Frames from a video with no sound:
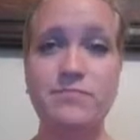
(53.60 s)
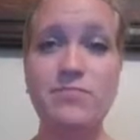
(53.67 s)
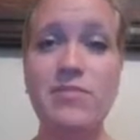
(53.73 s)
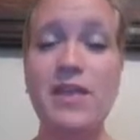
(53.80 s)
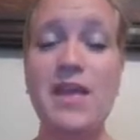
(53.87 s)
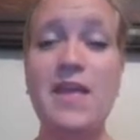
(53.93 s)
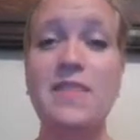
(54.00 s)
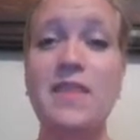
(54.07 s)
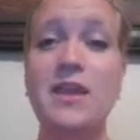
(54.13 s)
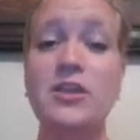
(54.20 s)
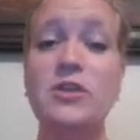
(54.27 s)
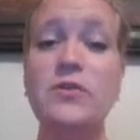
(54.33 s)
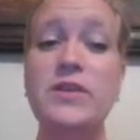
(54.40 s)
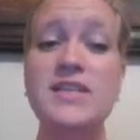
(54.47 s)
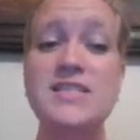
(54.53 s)
and then
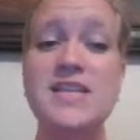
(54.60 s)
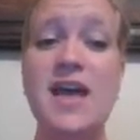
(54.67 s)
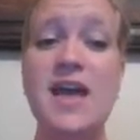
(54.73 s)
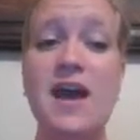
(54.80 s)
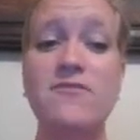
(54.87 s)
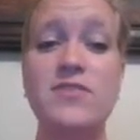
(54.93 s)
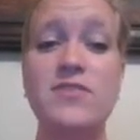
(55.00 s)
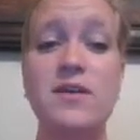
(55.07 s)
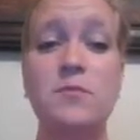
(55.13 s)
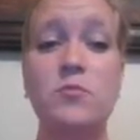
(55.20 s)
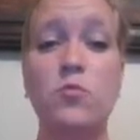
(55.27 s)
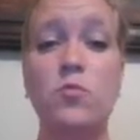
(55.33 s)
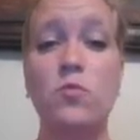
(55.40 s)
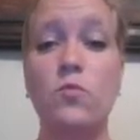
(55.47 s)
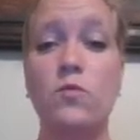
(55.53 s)
you need to have them
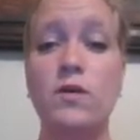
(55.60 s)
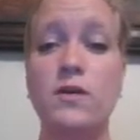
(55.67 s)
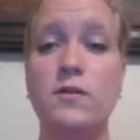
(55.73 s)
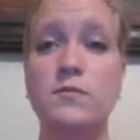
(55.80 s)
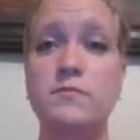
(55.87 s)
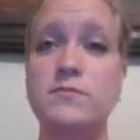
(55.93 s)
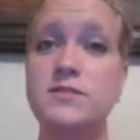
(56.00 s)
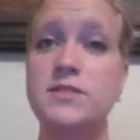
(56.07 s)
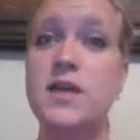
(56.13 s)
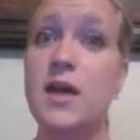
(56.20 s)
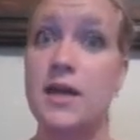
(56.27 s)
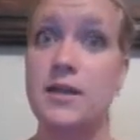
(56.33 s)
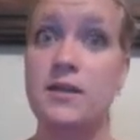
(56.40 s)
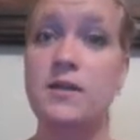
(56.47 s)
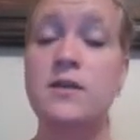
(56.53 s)

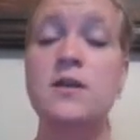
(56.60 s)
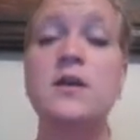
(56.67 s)
done